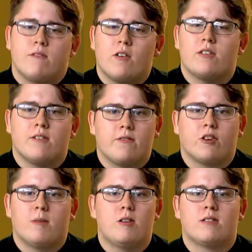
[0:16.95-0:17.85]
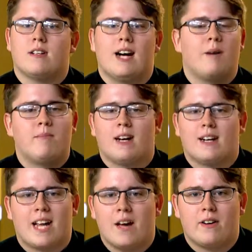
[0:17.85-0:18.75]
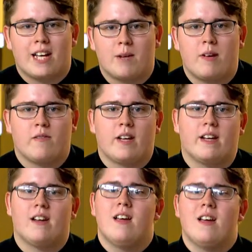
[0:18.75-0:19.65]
First and foremost, I'm not an avid anime fan.